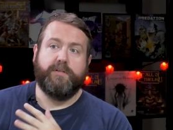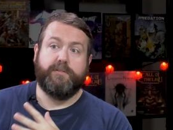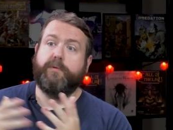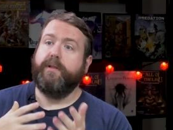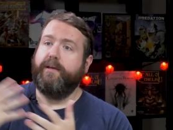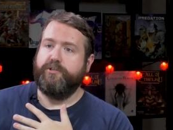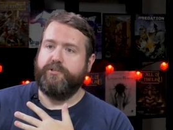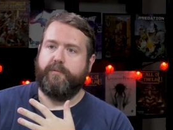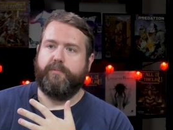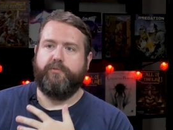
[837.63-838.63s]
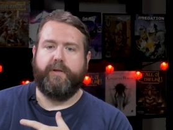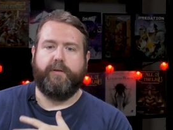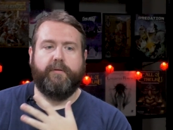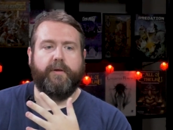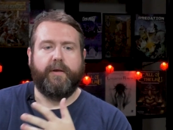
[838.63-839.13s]
what's the relationship
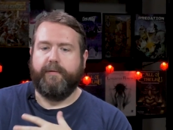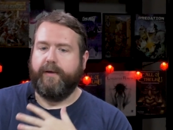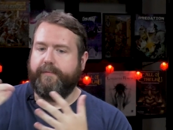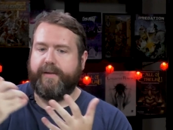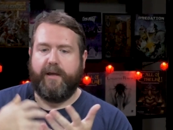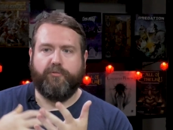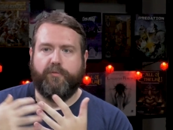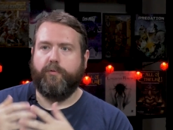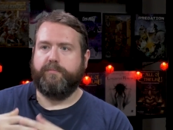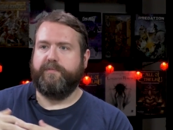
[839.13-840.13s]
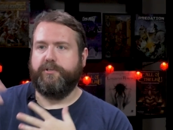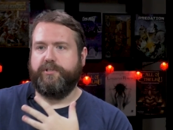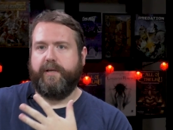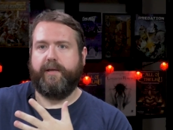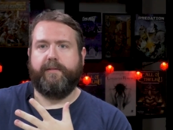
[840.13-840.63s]
between uh, natural forms of
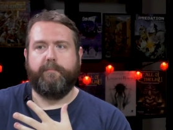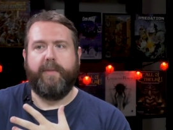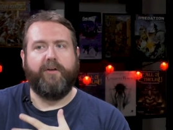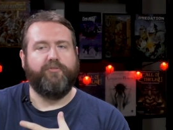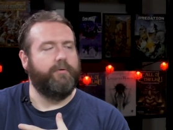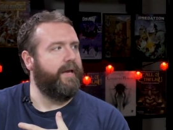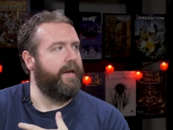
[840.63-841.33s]
energy and their magical